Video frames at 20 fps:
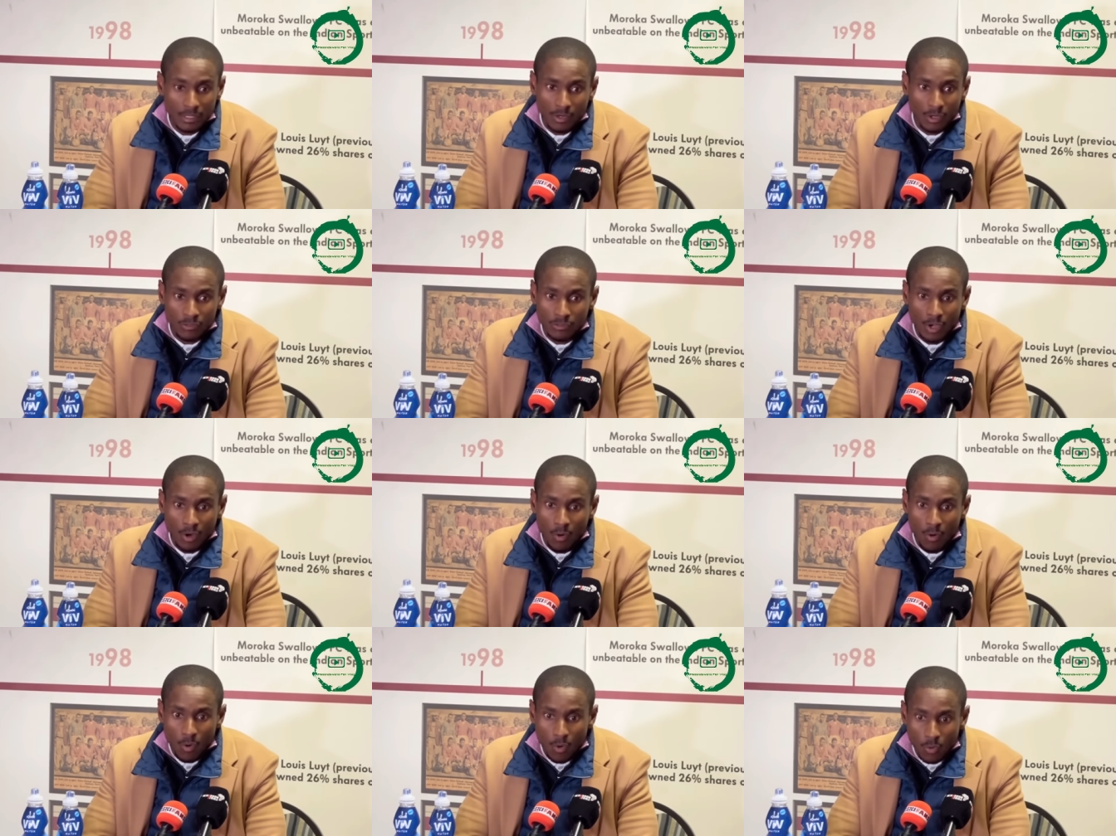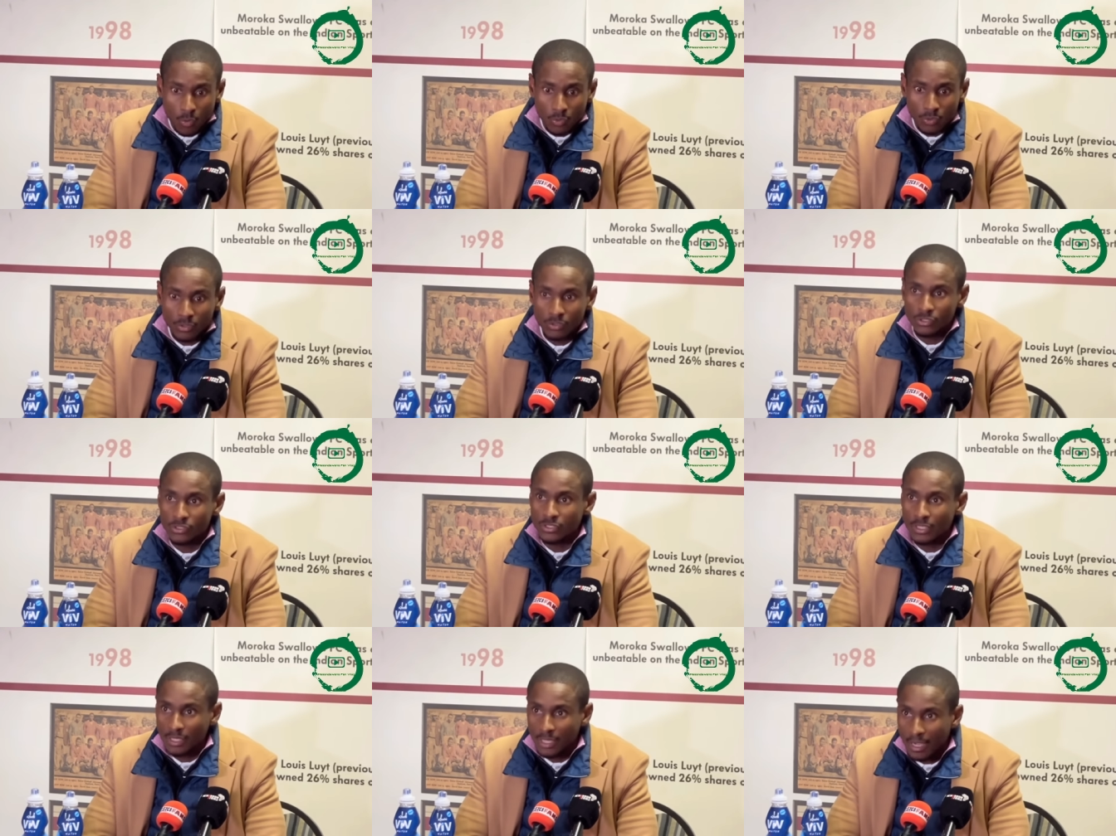the whole
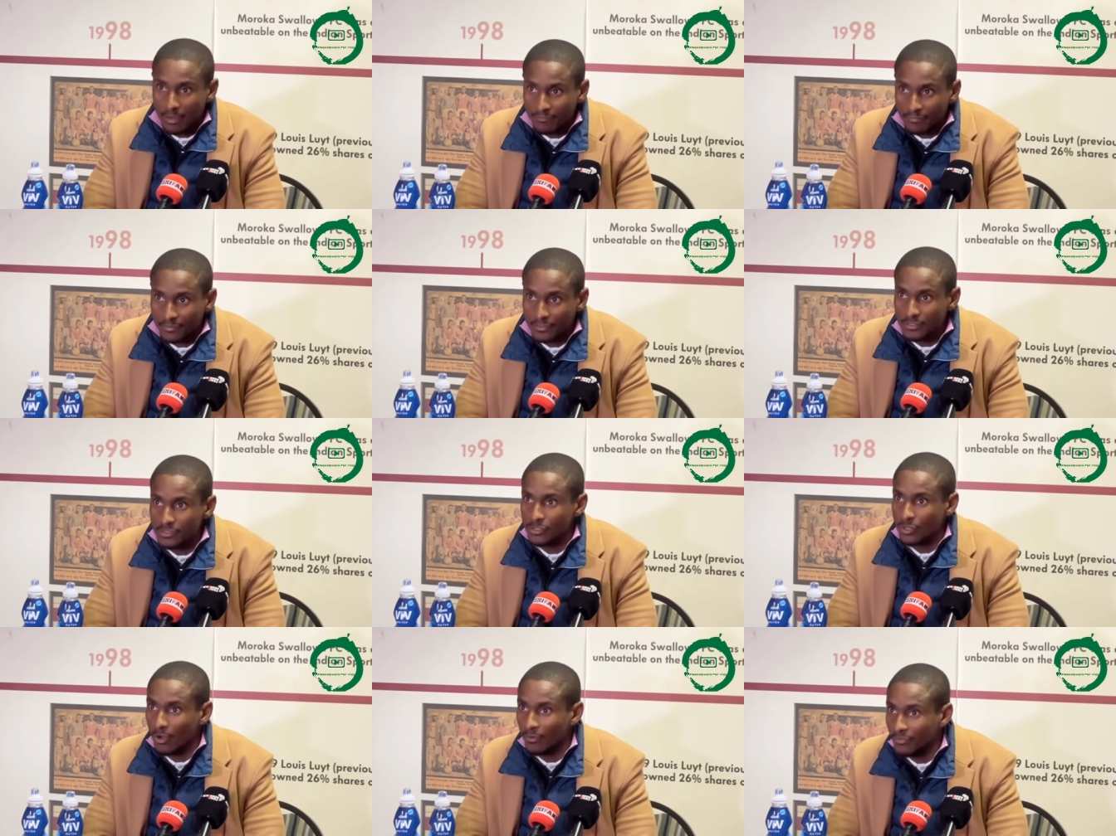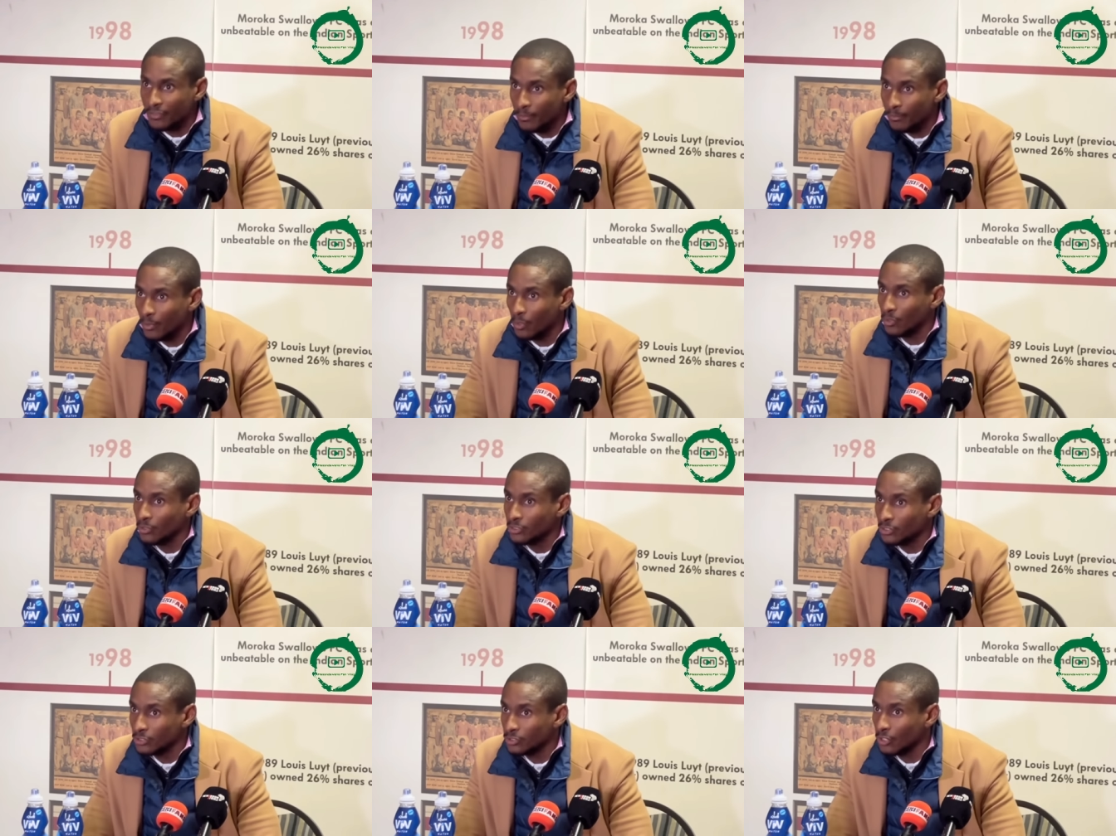circumference of the
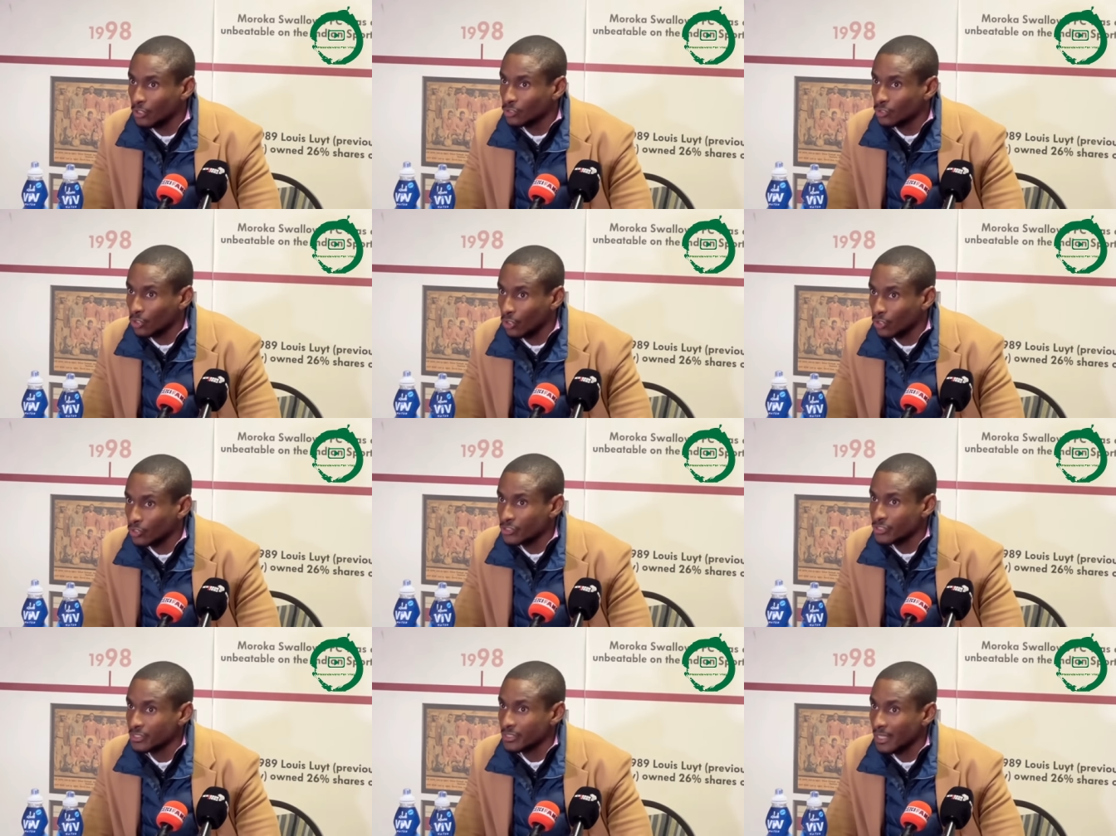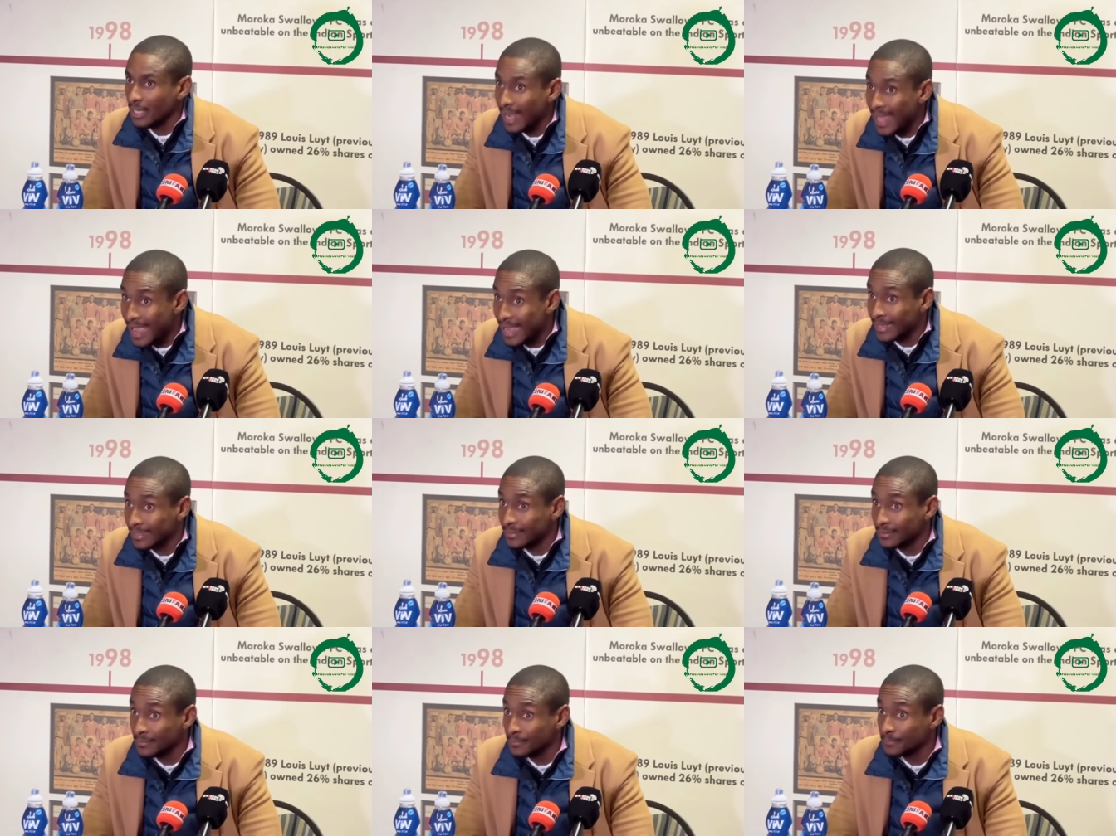ball did not cross the line.